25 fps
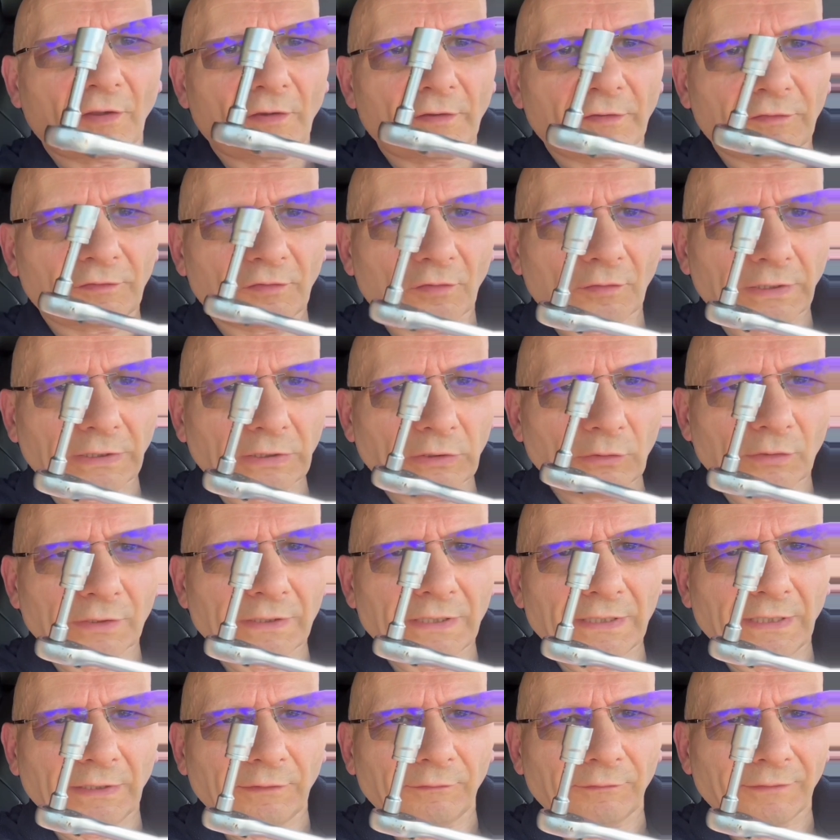socket you're going to
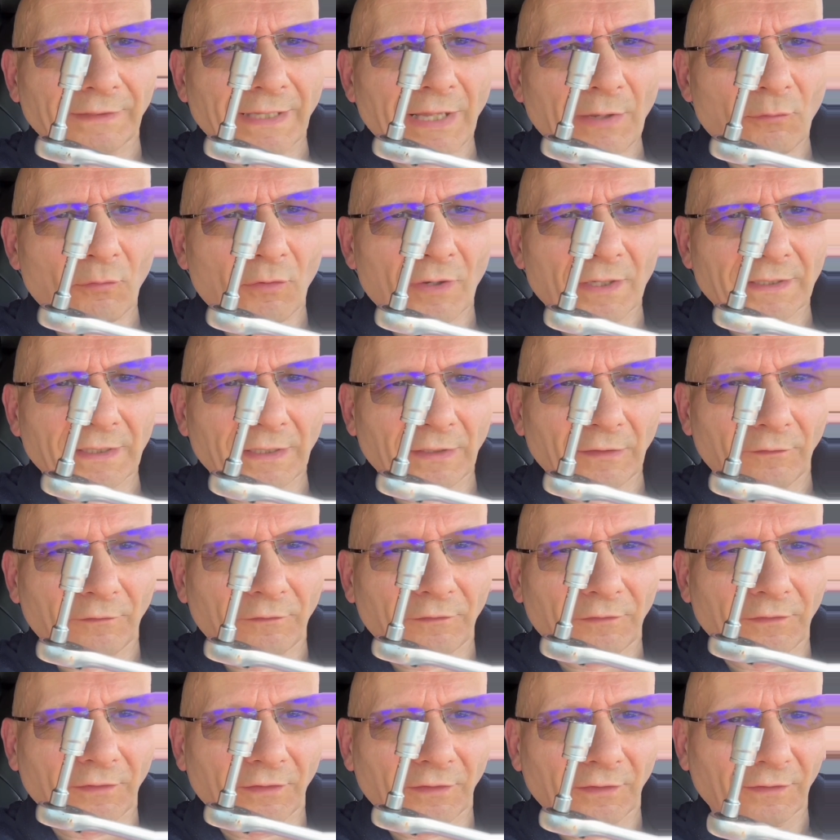need for that one is
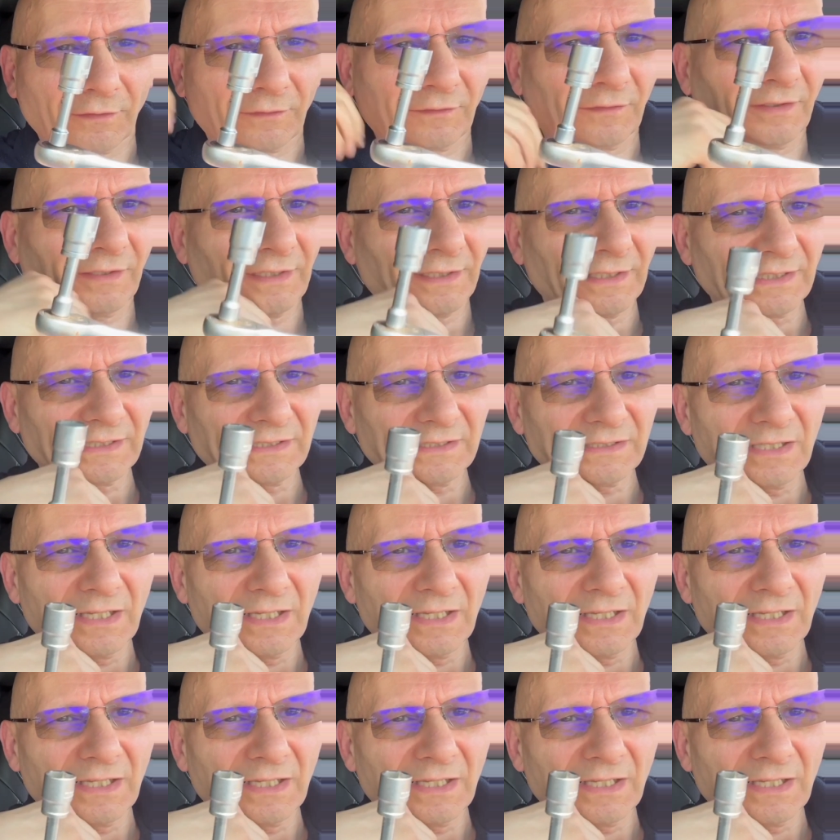13.